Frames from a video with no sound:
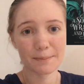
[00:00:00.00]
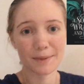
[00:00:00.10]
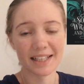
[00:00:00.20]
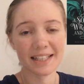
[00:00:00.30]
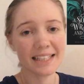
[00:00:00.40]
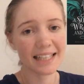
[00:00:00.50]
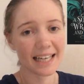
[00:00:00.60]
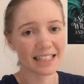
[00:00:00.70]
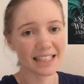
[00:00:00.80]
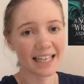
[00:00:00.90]
but it
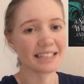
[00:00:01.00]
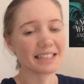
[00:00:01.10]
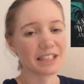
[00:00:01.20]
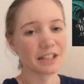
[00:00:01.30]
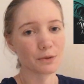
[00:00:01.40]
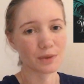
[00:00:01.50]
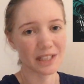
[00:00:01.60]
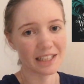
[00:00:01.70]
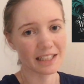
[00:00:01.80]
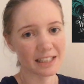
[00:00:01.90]
actually ended in a really
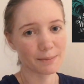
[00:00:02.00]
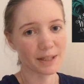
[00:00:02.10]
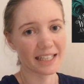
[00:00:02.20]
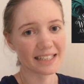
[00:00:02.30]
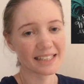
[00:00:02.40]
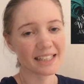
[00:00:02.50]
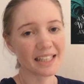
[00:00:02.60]
nice place